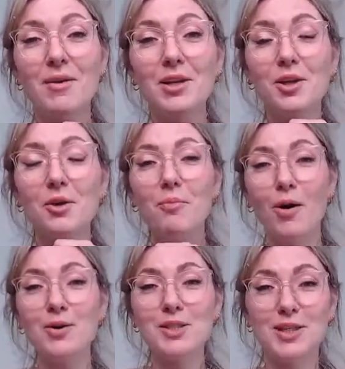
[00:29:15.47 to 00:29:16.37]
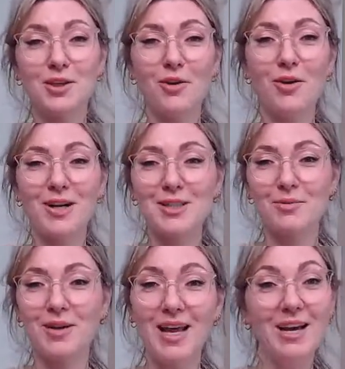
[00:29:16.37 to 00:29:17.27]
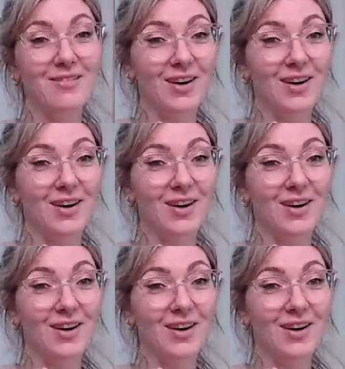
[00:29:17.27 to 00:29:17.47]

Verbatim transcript: when you posted yours, we're like,